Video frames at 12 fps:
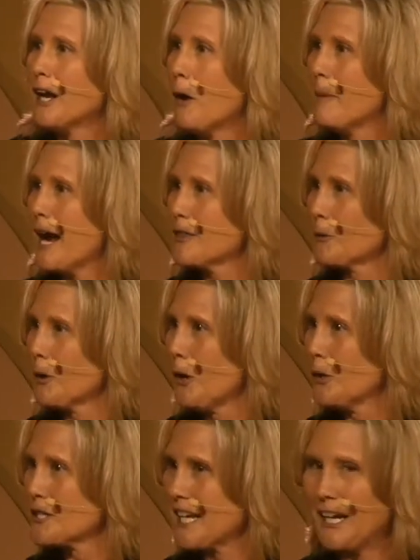obey the
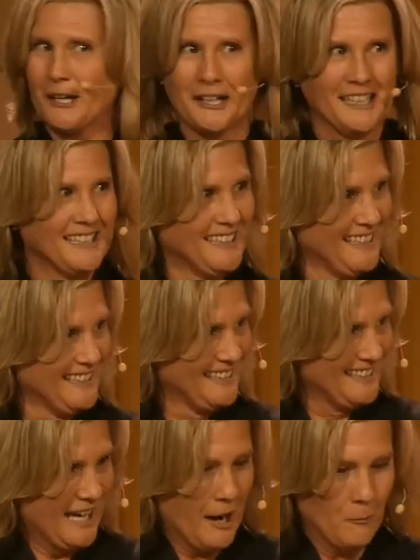rules here.
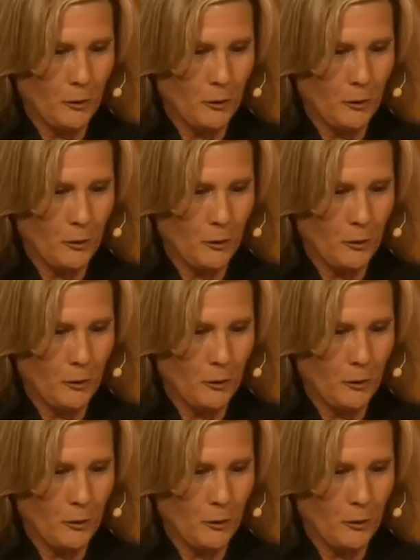I'm